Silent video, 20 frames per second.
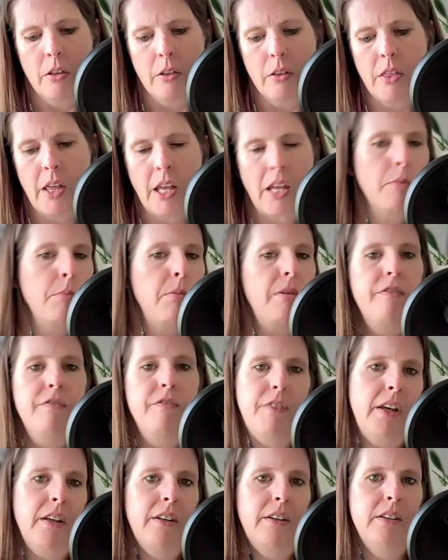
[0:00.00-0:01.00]
they can be
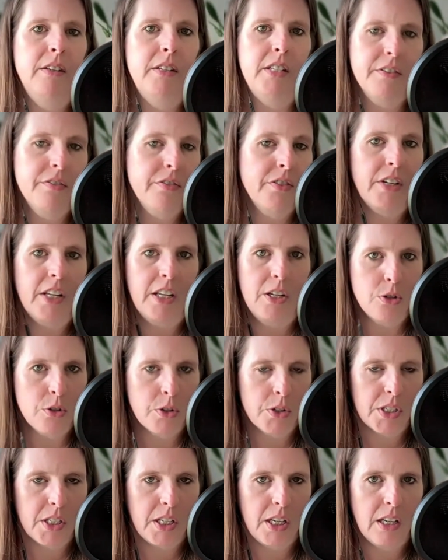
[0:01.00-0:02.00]
fun, different,
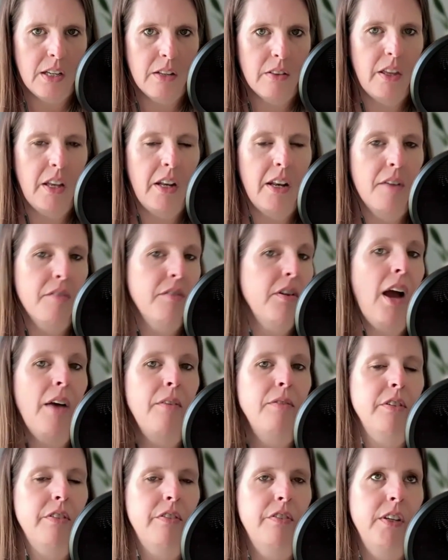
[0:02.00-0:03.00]
interesting. They never
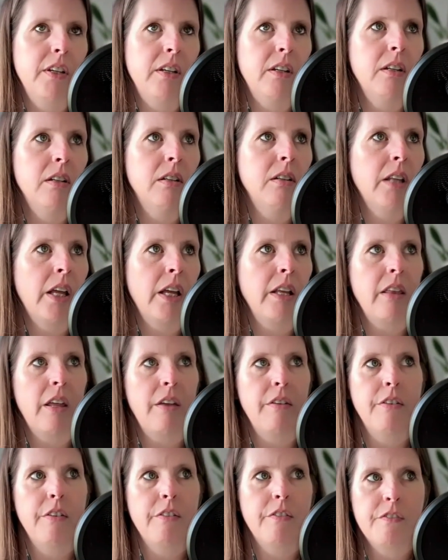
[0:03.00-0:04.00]
have to feel like
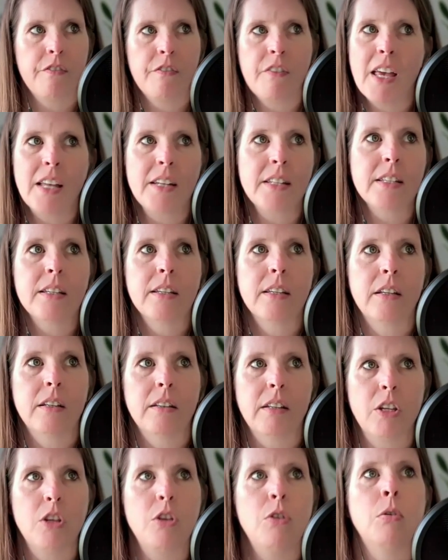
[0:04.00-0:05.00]
they've fit.
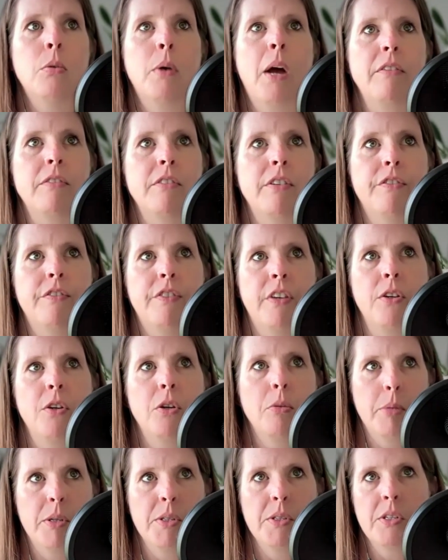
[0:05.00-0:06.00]
Like you don't have to fit
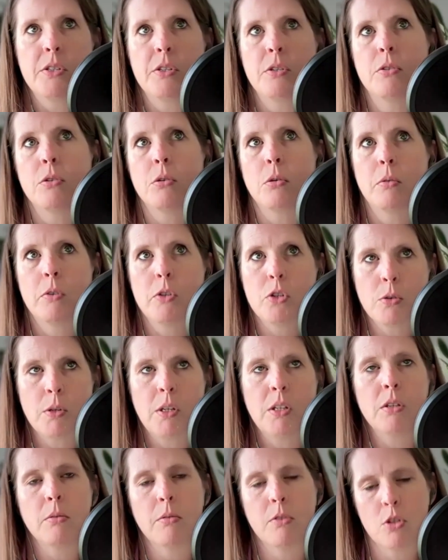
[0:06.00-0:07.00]
your business into a
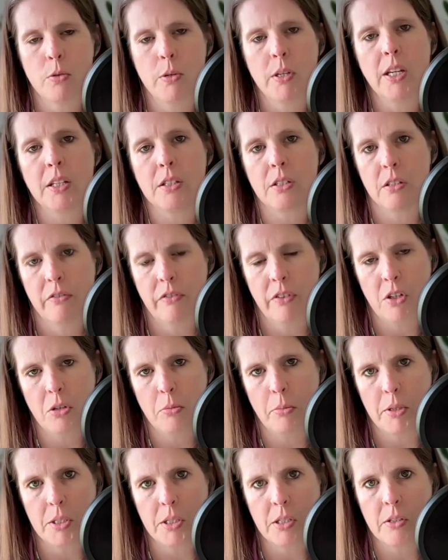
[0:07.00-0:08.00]
retreat. The retreat gets to fit your
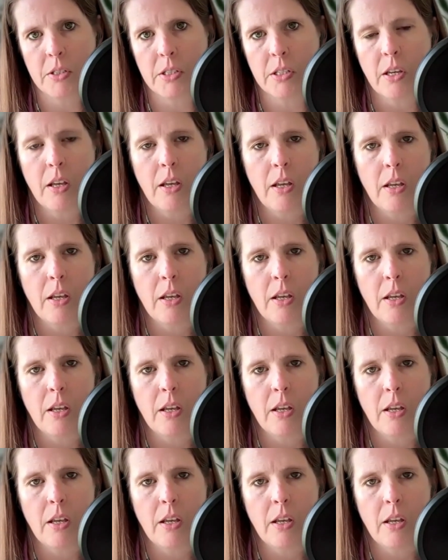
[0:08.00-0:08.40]
business.